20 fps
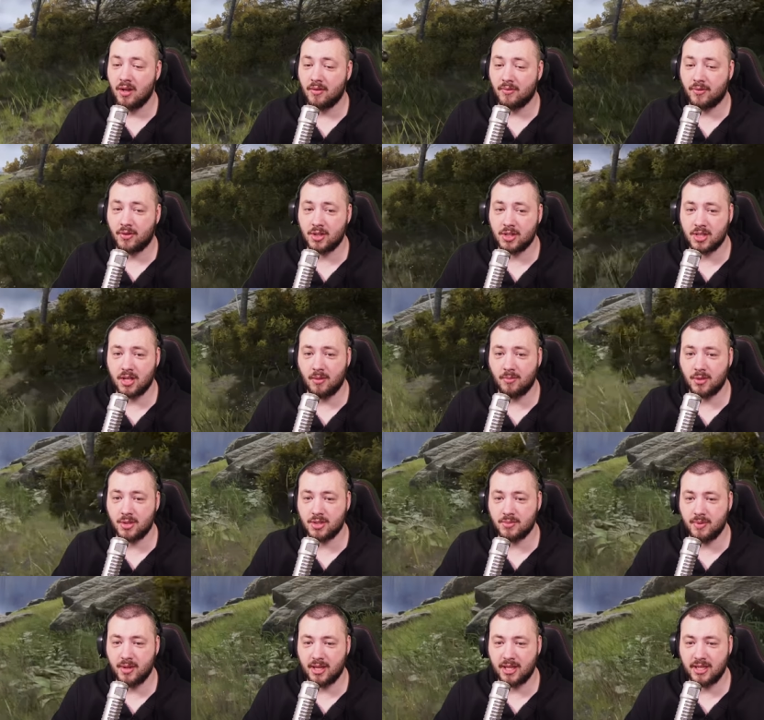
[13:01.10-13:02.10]
For Somber
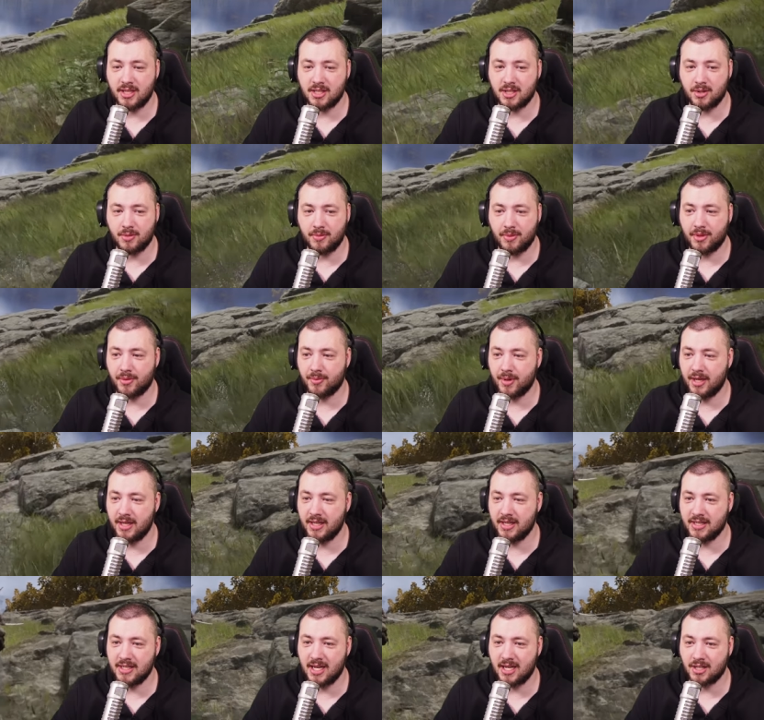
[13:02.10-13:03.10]
Smithing Stone three,
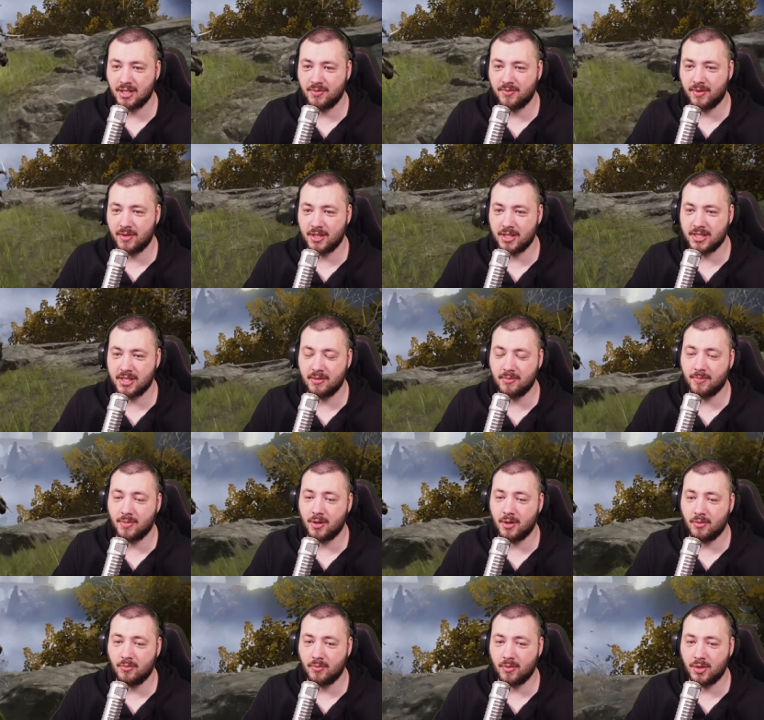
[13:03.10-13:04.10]
it's actually very
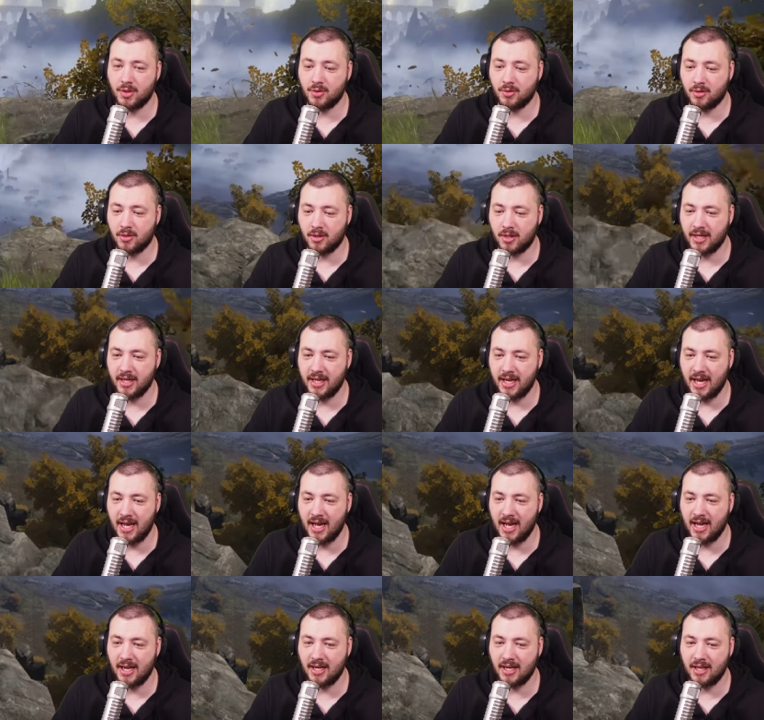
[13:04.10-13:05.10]
simple. You're looking
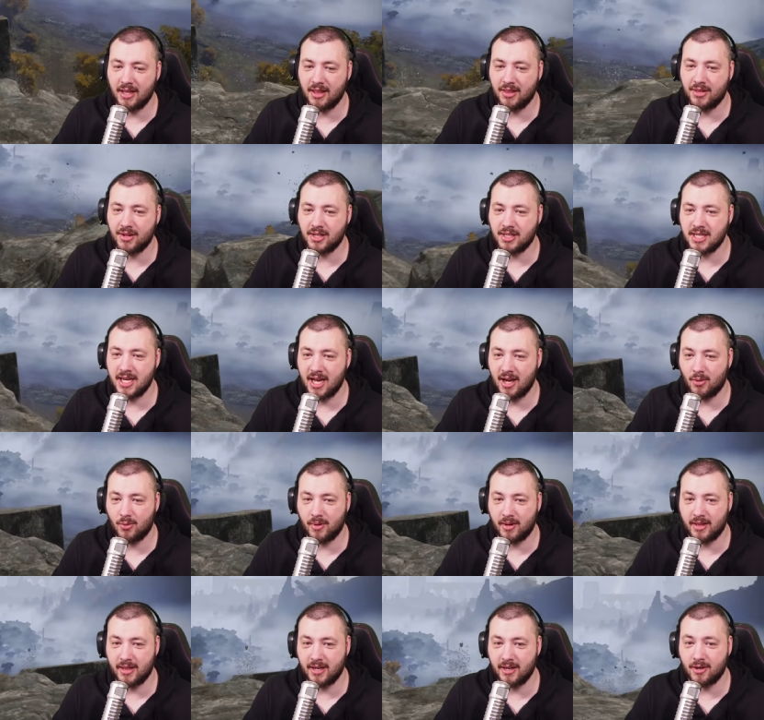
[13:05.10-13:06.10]
at the
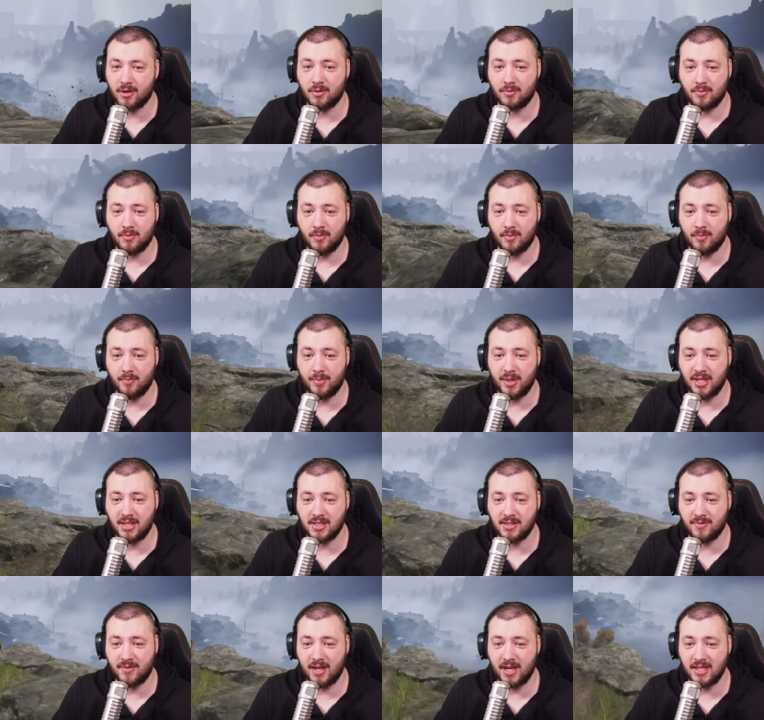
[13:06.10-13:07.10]
tower there. Big
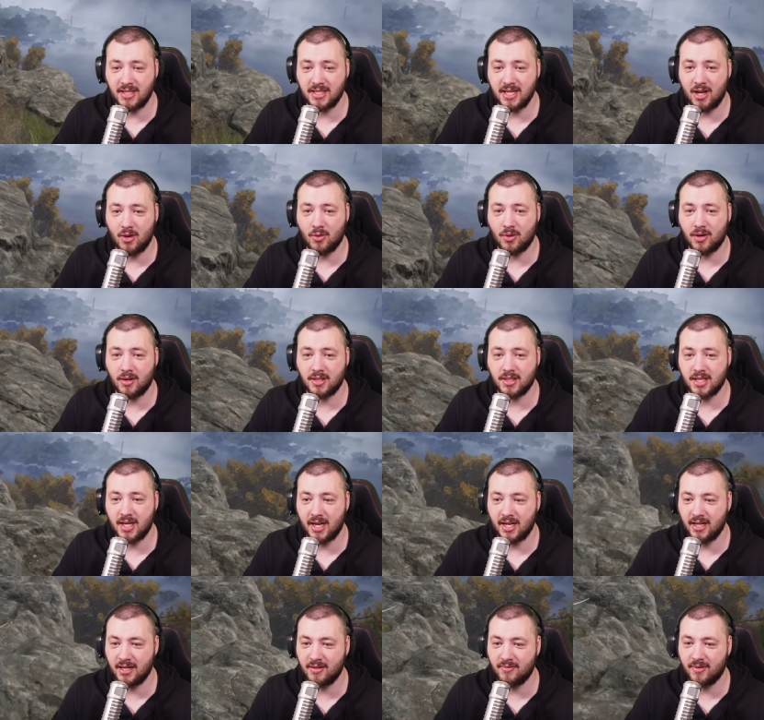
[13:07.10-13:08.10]
Divine Tower,
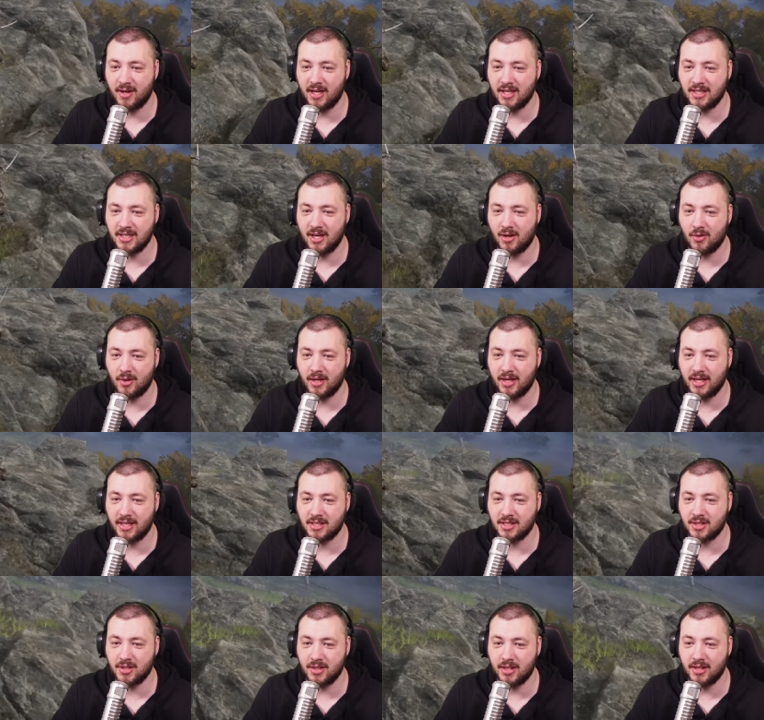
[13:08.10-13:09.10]
tiny Divine Tower
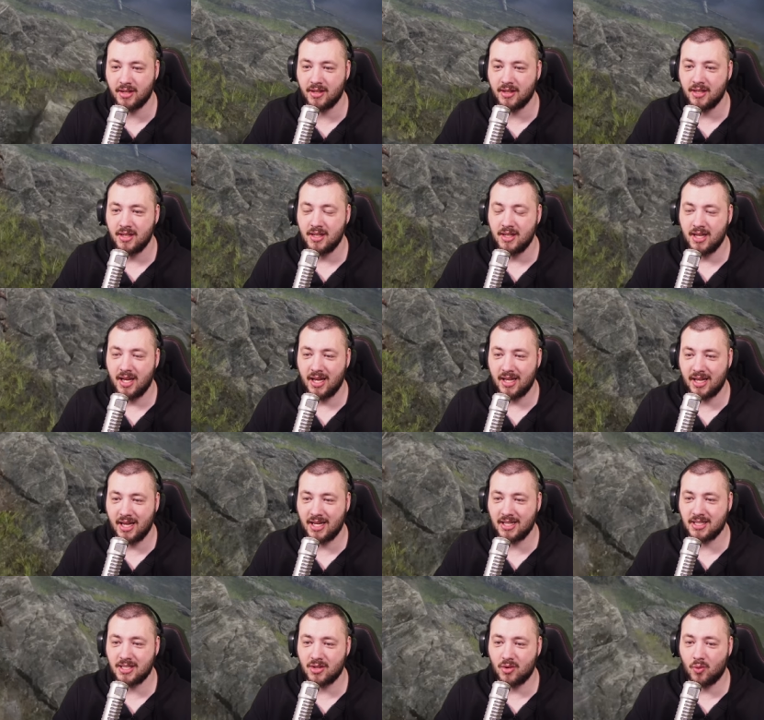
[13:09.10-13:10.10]
next to it. And
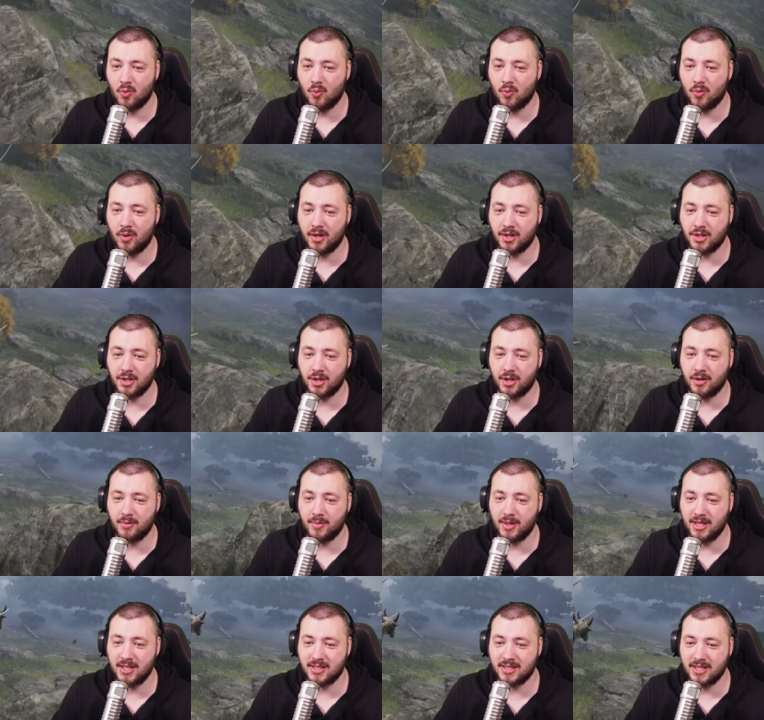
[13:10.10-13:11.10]
that's what you're going to
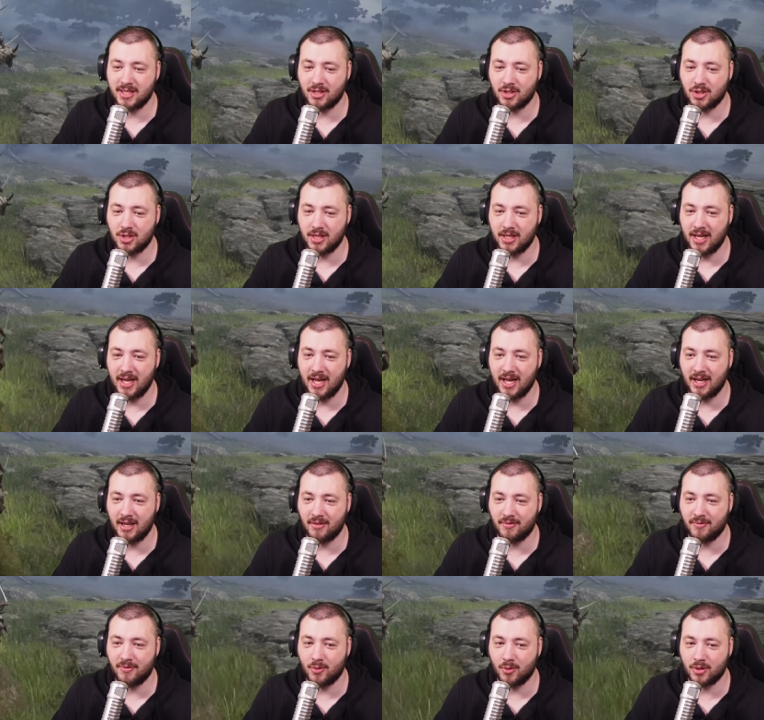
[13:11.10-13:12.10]
be essentially heading
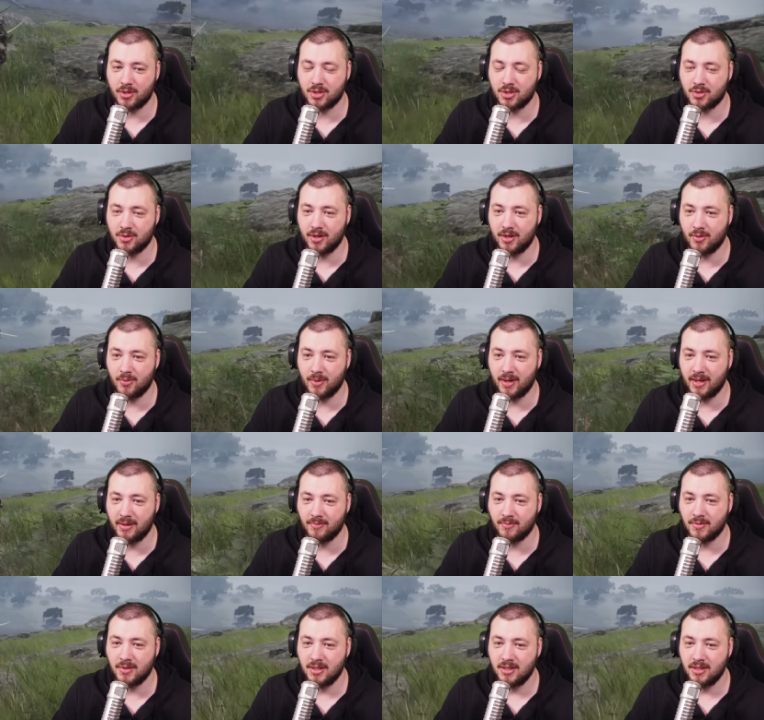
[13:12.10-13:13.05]
for straight away.